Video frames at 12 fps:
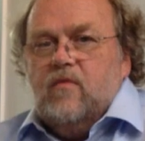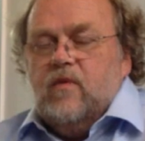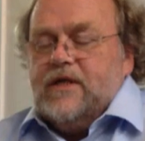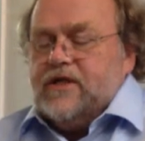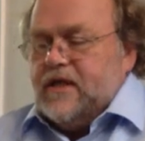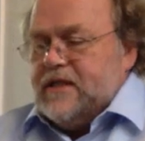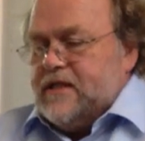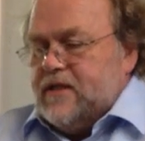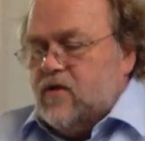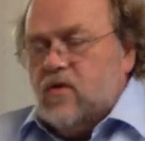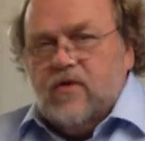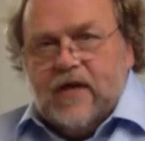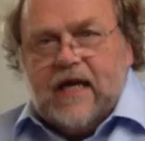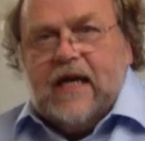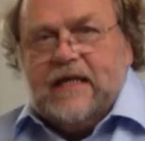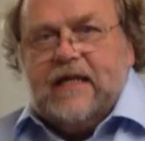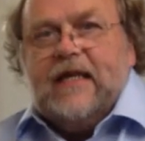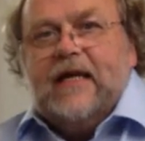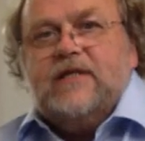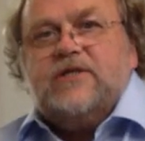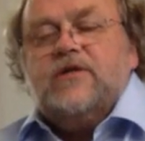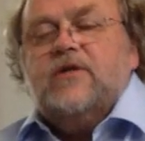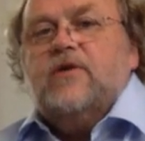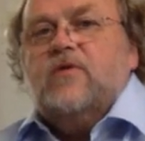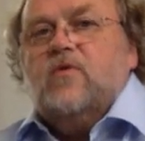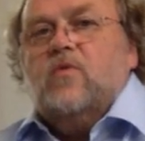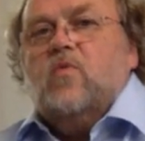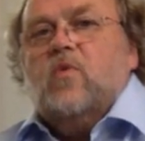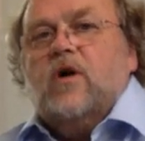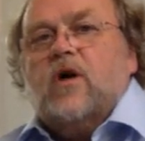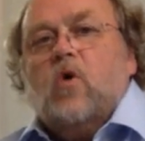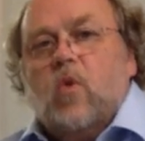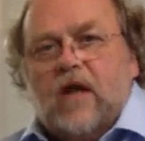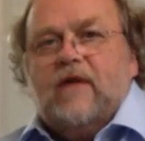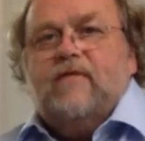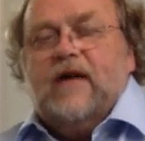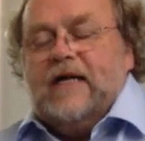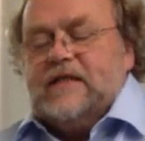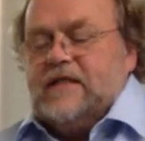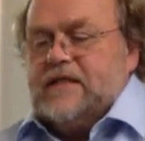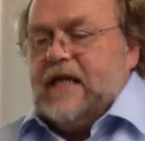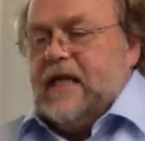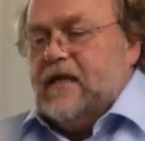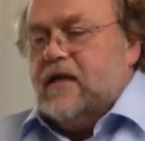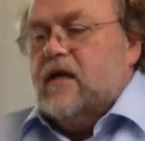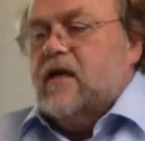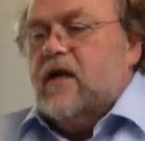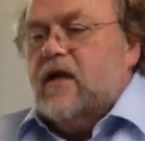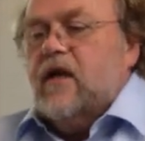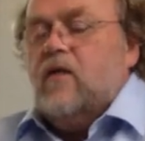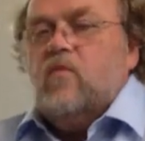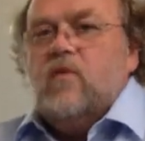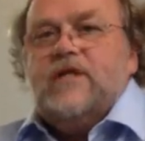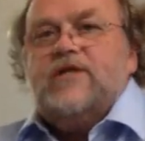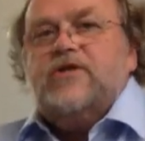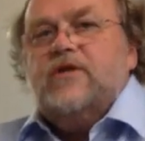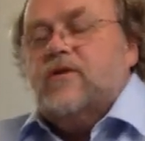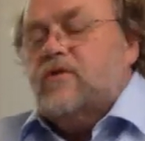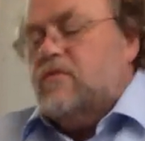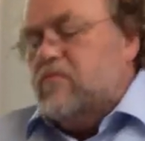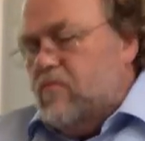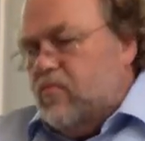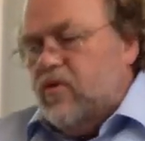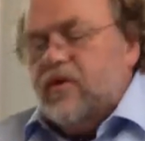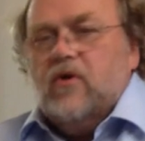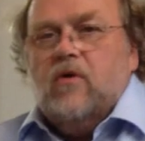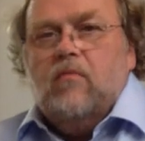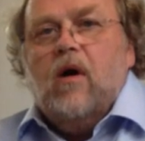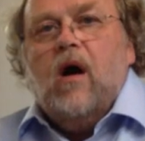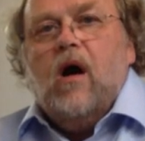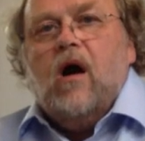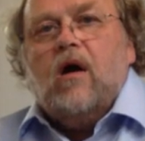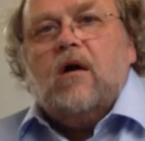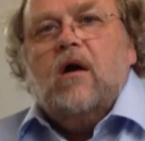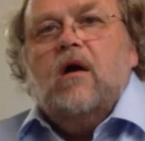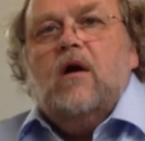which listed all the candidates who were qualified to stand, and on which you put your mark,